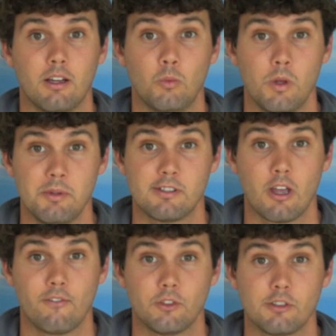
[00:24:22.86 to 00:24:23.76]
women's
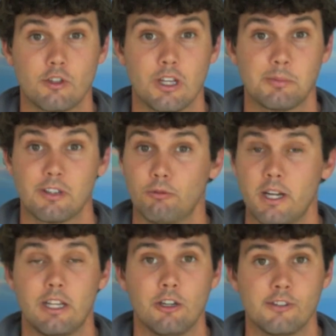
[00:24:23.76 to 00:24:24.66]
conference champs
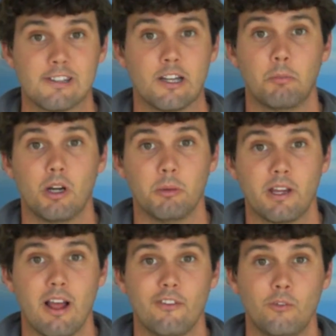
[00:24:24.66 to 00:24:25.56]
right here in Santa
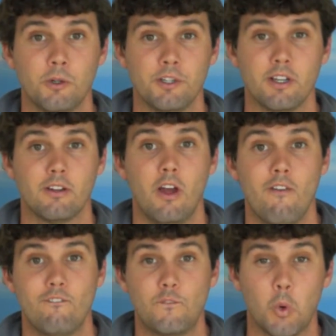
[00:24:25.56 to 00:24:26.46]
Barbara, California.
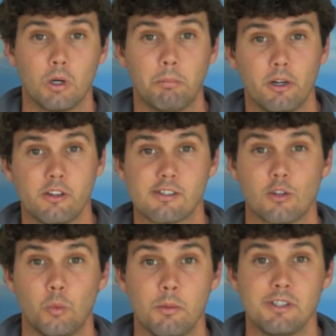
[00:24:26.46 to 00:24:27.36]
4 berths
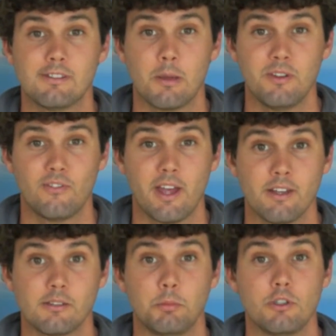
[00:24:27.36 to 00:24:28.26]
to women's
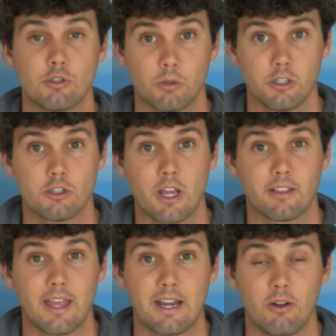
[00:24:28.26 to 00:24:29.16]
semifinals. Be sure to
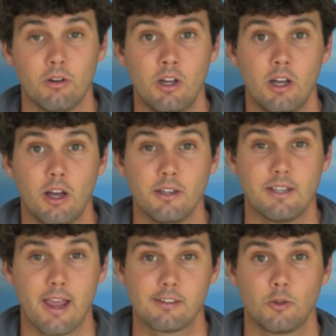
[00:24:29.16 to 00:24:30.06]
check that out on
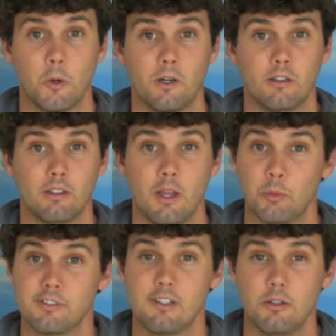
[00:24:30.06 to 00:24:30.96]
TechScore, and
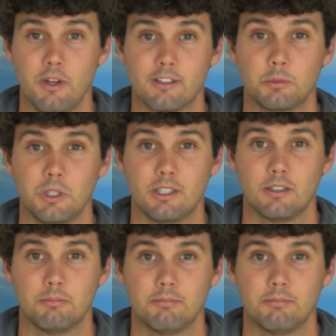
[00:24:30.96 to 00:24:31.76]
we'll see you next week.